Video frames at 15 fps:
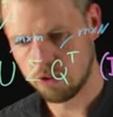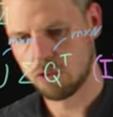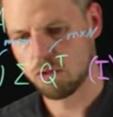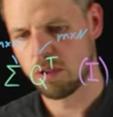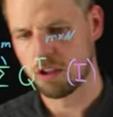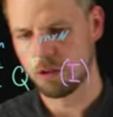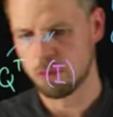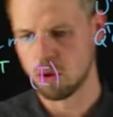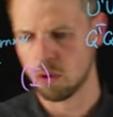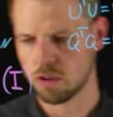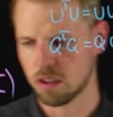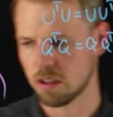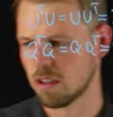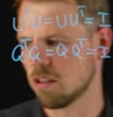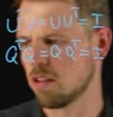
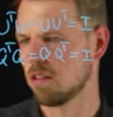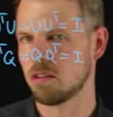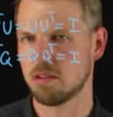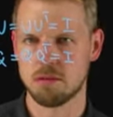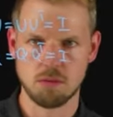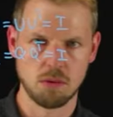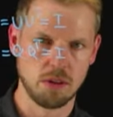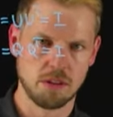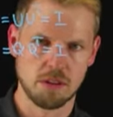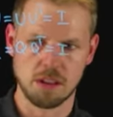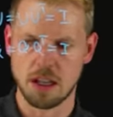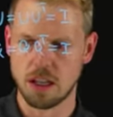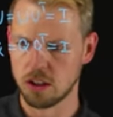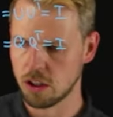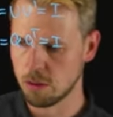Transposing this is it's a
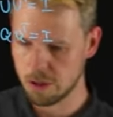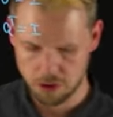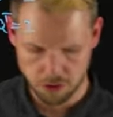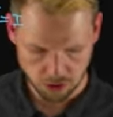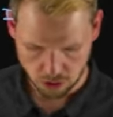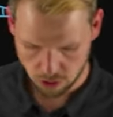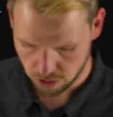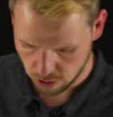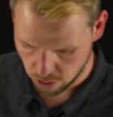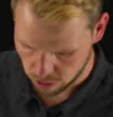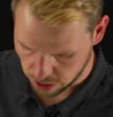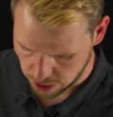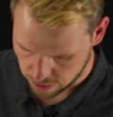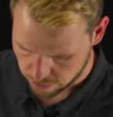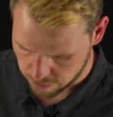diagonal matrix, so it's no
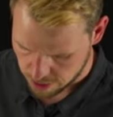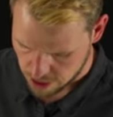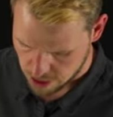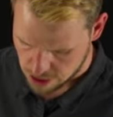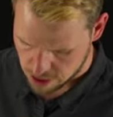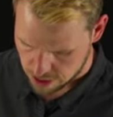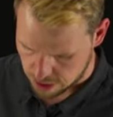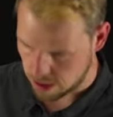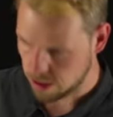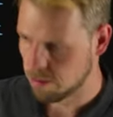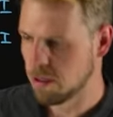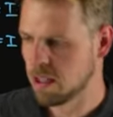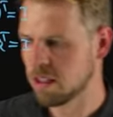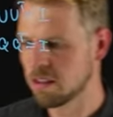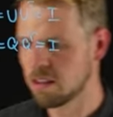need. Um,
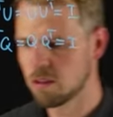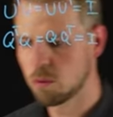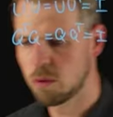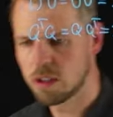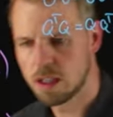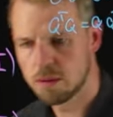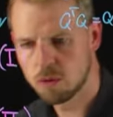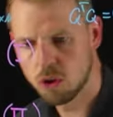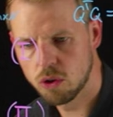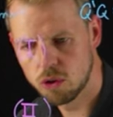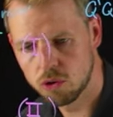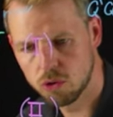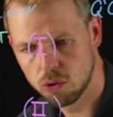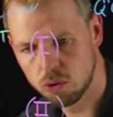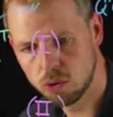and this is what I'm going
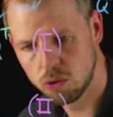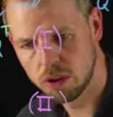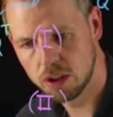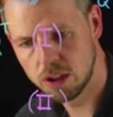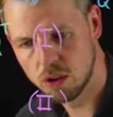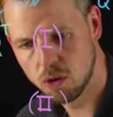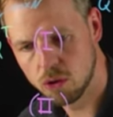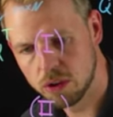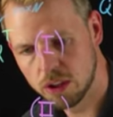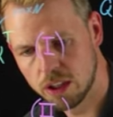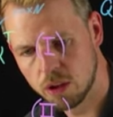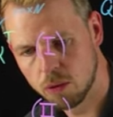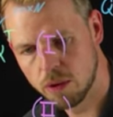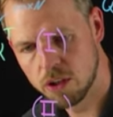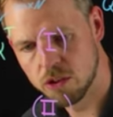to denote
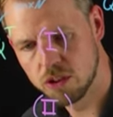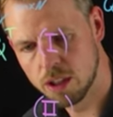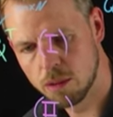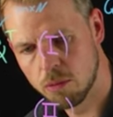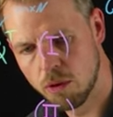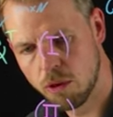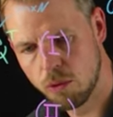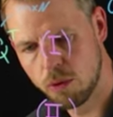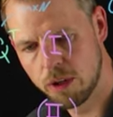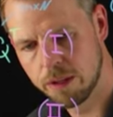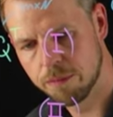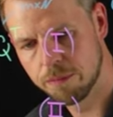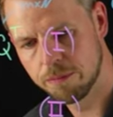equation number three.